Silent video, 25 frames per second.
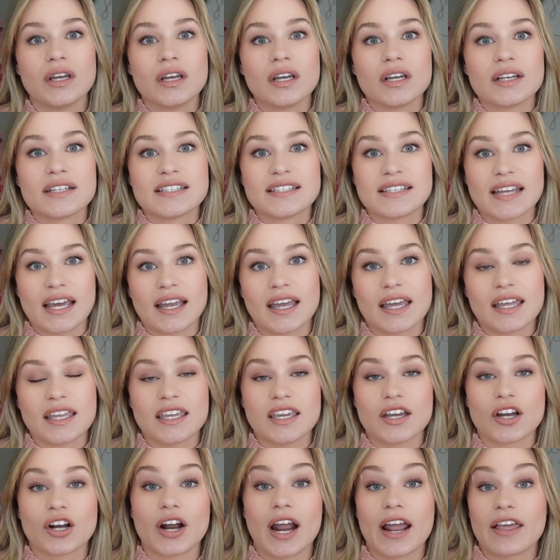second
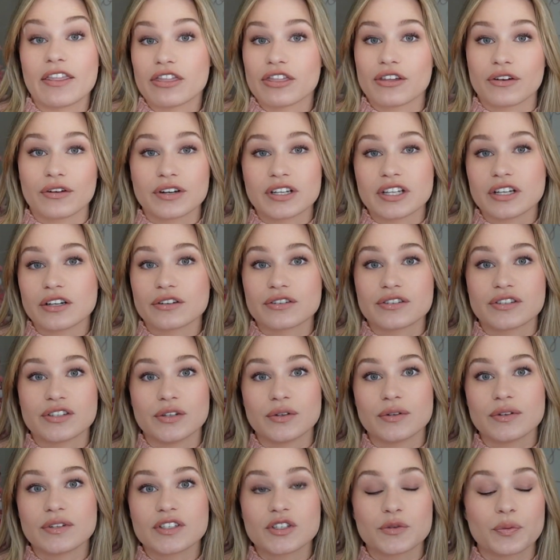year and third year
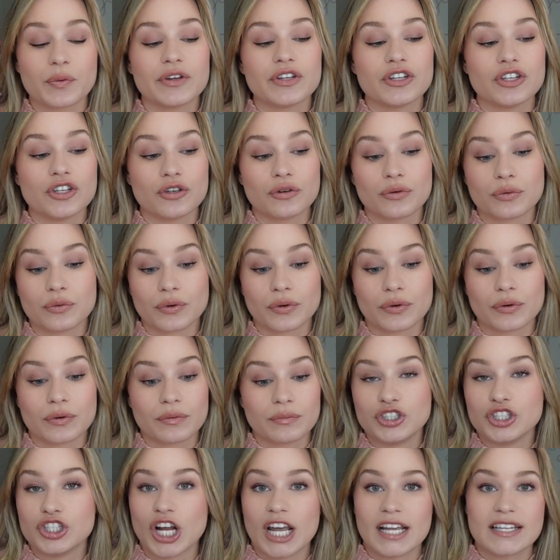students when you're
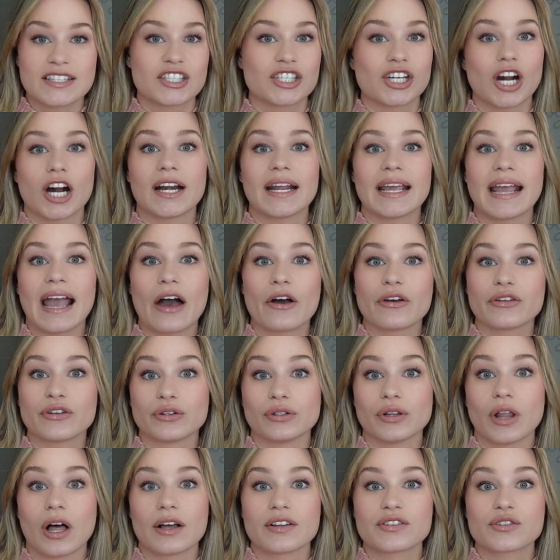just starting out your
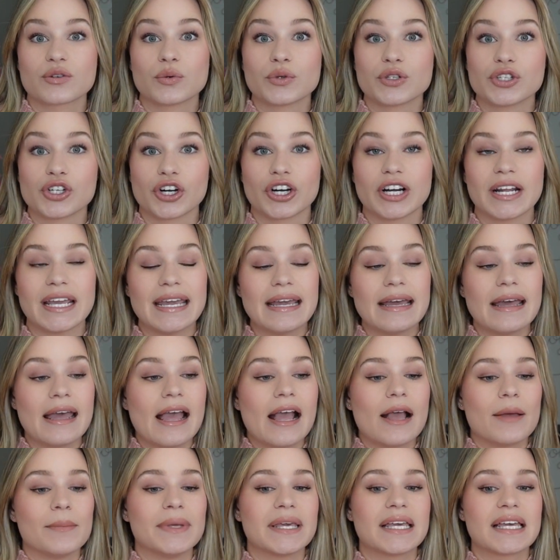law school journey,
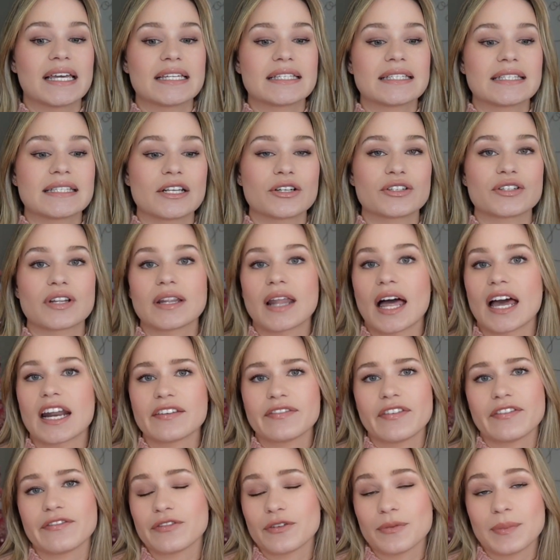because there's a lot of
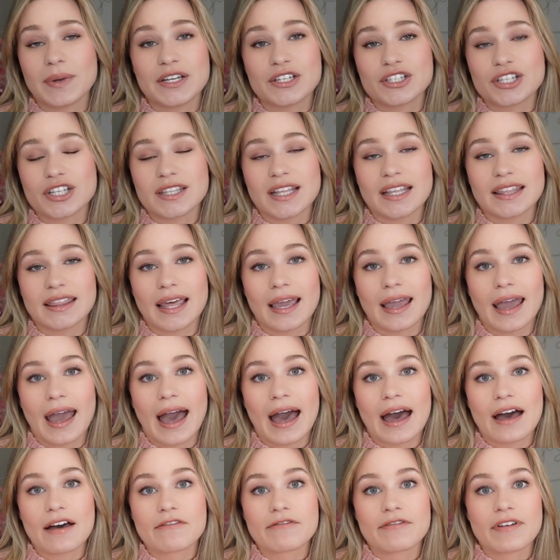information that they
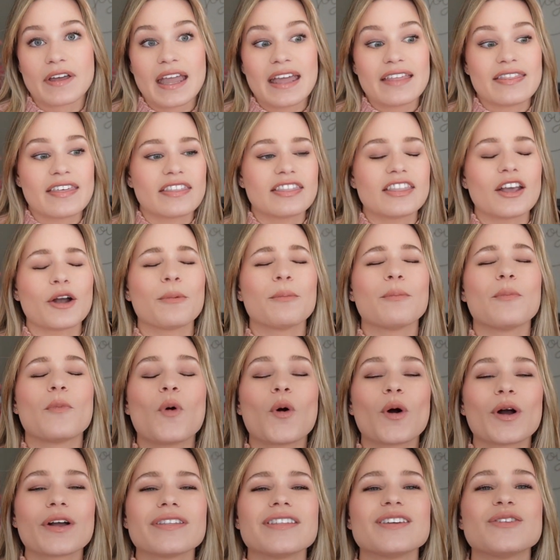have that they're
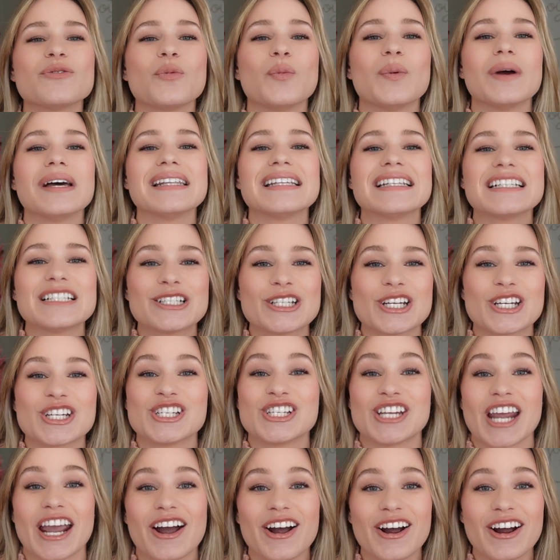more than willing to
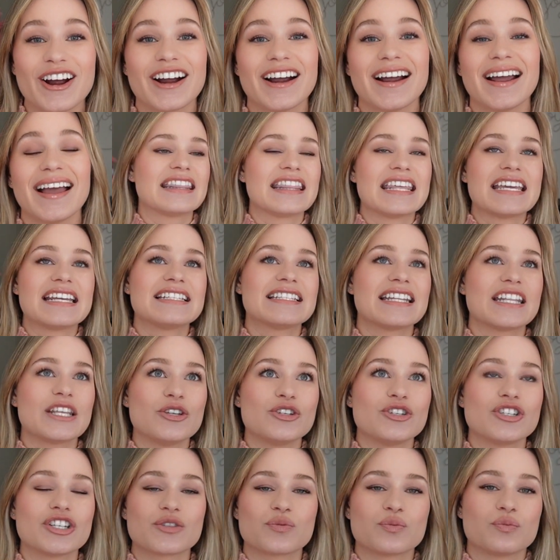share, things that you
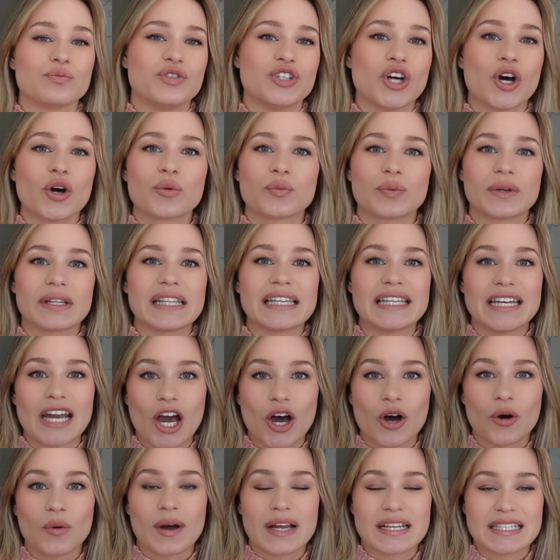just don't really
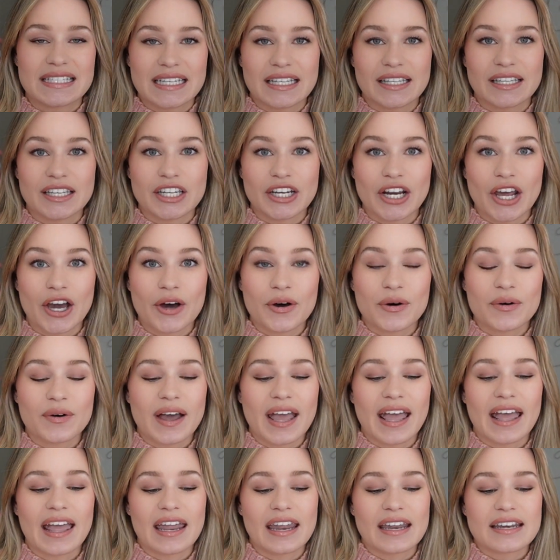know until you know,
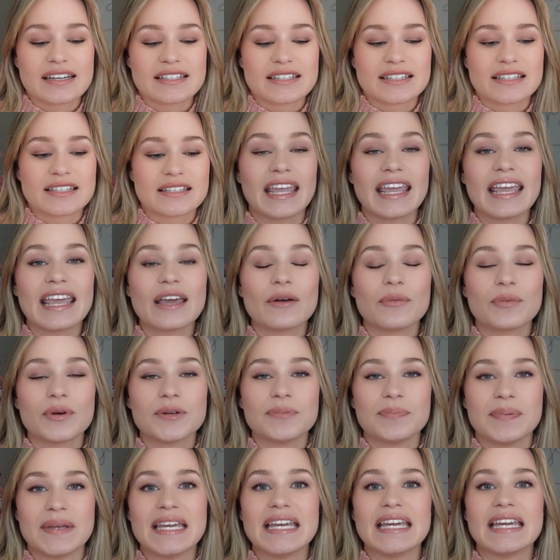and it
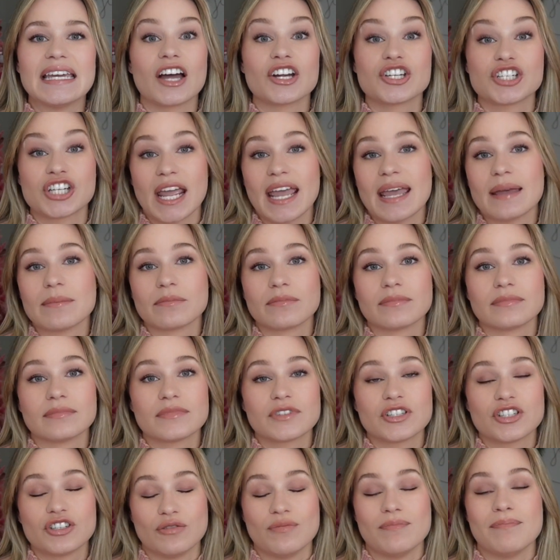would be a shame
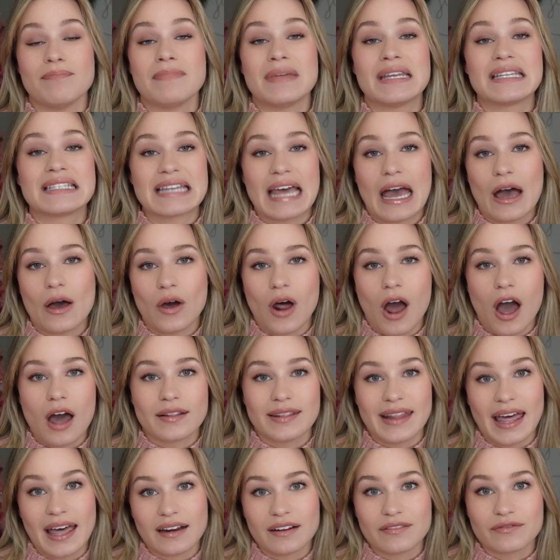to miss out on
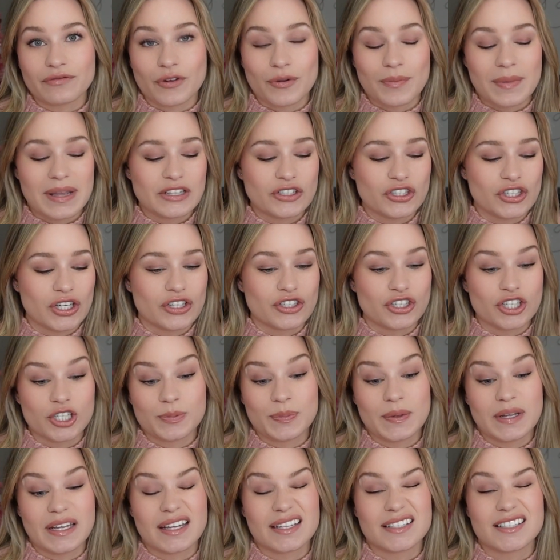that information just
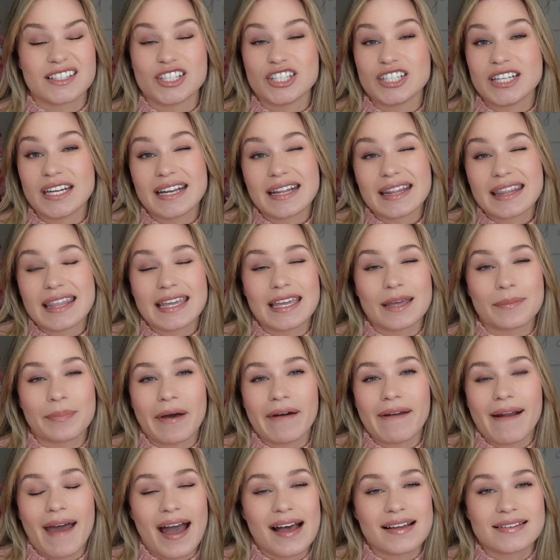because you didn't think
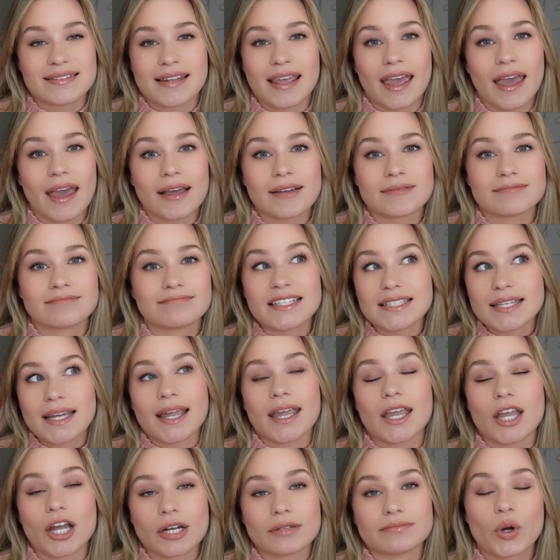about asking a
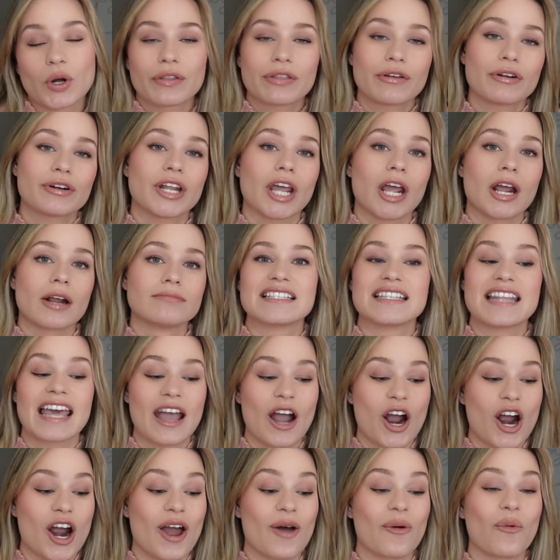second year or third year. They
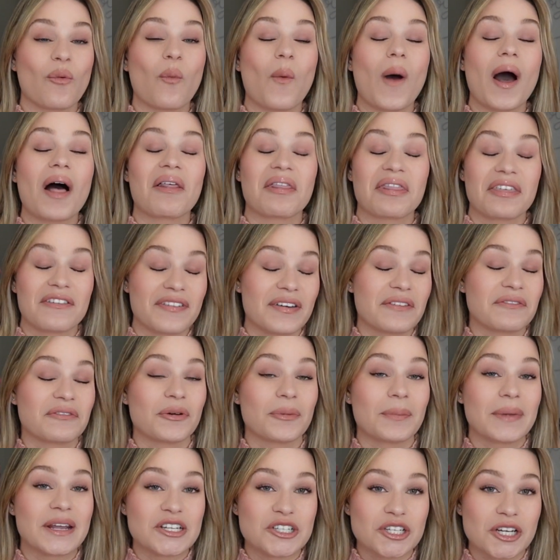are a wealth of
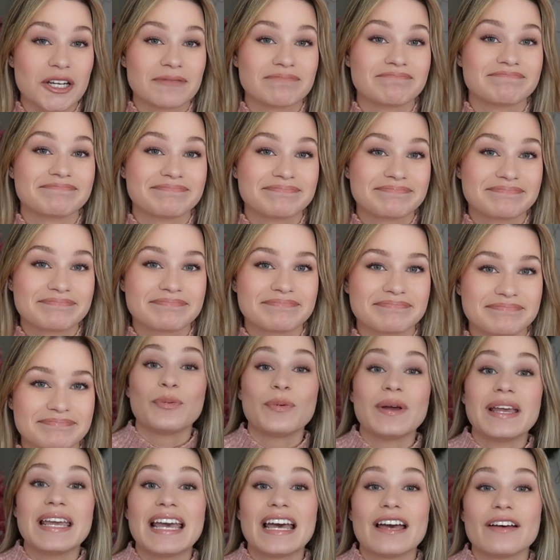information.
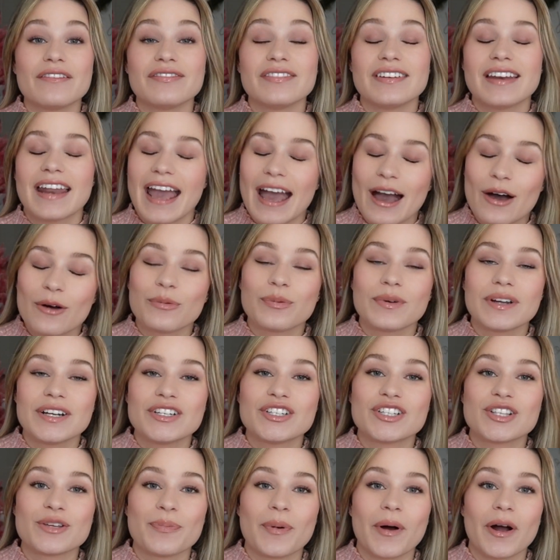We have now
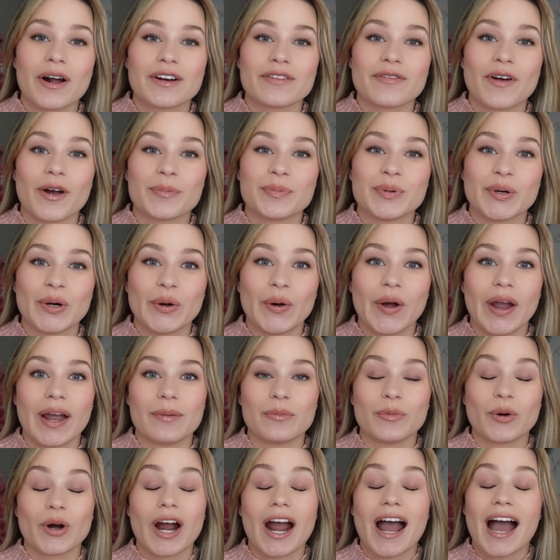reached the part of our program
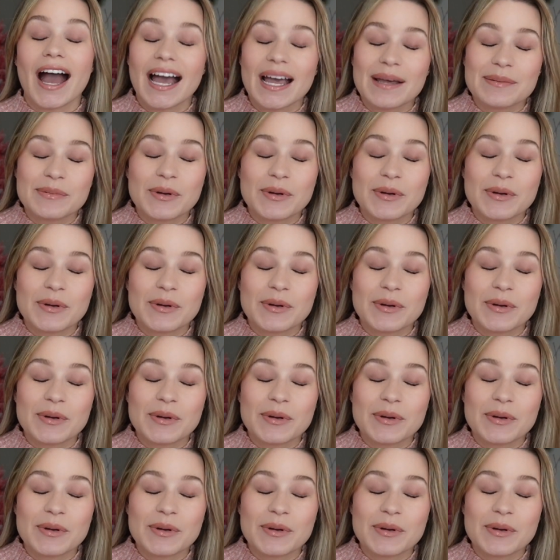where I'm